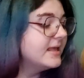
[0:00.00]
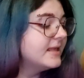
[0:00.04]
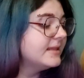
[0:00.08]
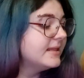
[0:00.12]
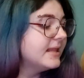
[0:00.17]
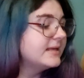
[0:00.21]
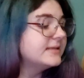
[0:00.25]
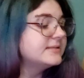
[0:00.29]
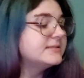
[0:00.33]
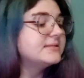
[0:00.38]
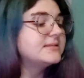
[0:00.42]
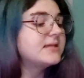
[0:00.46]

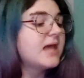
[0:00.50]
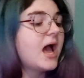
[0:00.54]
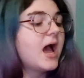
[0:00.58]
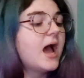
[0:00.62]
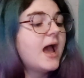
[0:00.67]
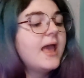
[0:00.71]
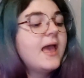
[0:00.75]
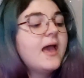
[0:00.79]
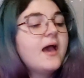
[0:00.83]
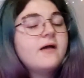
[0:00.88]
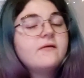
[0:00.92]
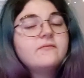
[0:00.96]
Next,
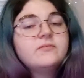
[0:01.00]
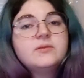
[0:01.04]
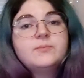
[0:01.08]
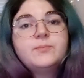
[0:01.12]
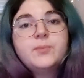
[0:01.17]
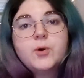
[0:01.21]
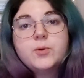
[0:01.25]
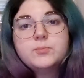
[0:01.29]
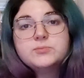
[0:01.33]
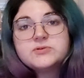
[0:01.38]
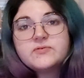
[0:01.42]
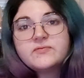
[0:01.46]
I have The
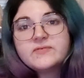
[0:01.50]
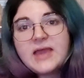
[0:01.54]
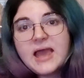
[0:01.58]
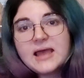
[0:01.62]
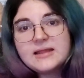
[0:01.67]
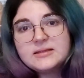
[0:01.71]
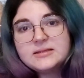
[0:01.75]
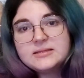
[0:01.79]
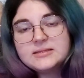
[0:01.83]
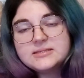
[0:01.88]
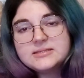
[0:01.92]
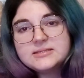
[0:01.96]
Poems of
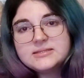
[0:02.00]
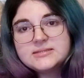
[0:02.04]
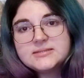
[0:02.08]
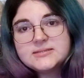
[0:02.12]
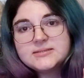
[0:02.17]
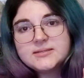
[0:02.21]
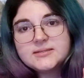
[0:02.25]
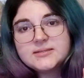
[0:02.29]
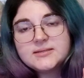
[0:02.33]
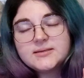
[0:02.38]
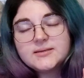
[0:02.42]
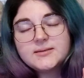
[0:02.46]
Catullus
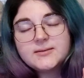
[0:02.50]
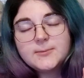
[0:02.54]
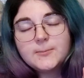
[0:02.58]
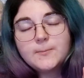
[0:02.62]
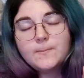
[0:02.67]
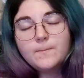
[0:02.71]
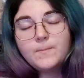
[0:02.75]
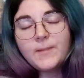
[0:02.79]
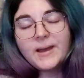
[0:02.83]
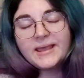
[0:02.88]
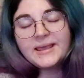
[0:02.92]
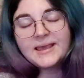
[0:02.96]

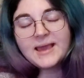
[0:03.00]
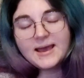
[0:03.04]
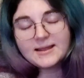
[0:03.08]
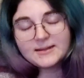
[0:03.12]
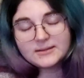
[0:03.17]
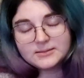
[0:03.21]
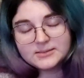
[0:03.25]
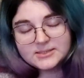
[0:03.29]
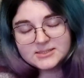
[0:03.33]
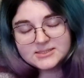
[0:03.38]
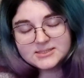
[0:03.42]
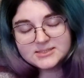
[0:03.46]
by
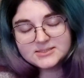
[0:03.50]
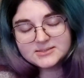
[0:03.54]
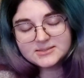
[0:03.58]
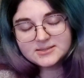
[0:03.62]
Catullus.